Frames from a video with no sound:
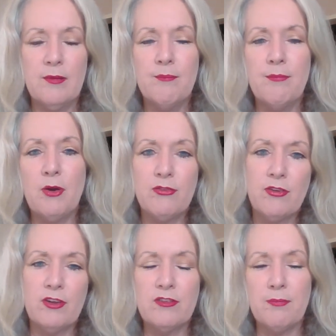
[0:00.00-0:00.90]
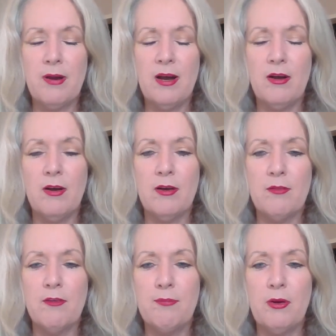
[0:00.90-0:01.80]
Both sides of
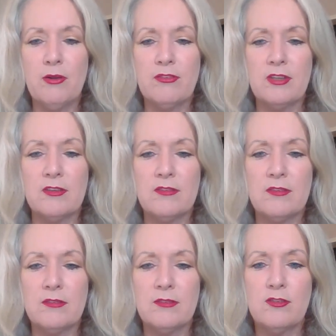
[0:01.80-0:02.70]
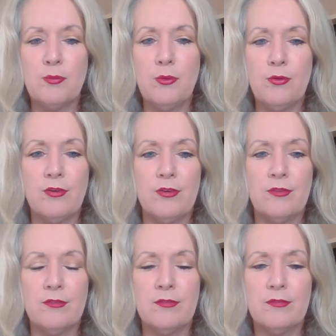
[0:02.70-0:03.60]
politics supported
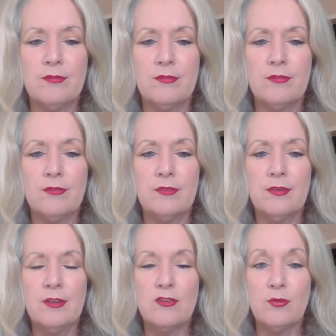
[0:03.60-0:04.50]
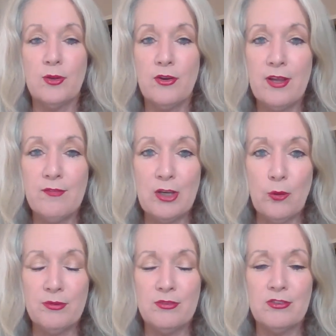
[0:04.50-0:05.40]
it. So we don't have any
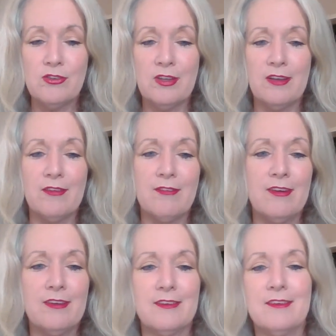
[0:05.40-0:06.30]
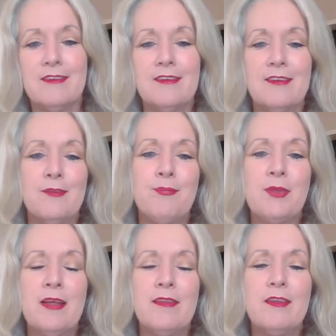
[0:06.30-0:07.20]
opposition here, right?
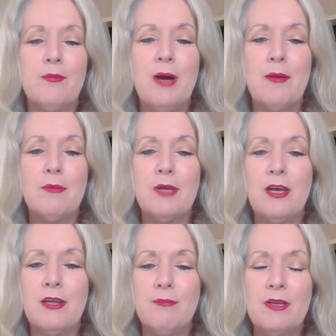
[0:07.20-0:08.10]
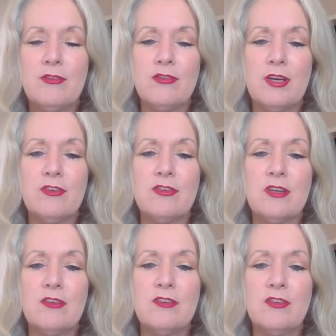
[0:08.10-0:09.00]
The Obama administration
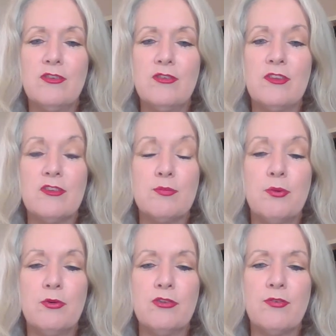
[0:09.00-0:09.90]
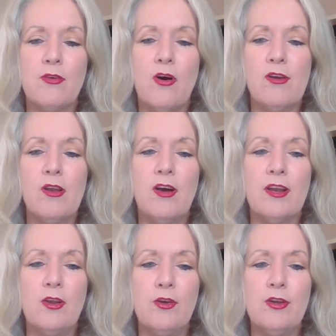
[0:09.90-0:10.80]
continued this push for
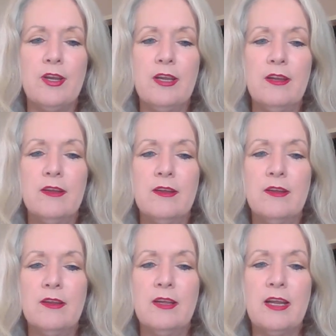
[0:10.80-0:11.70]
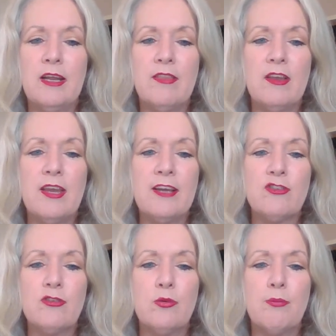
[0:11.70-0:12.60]
online learning in the
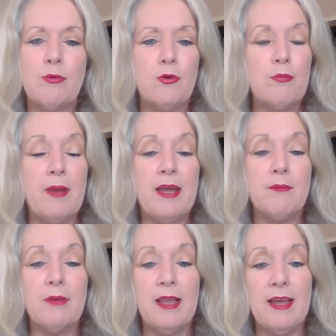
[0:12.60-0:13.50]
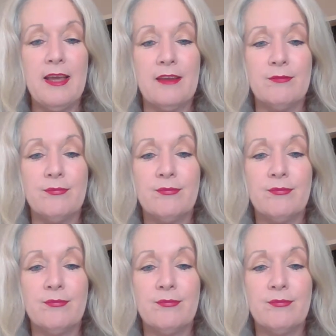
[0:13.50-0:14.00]
National Broadband Plan.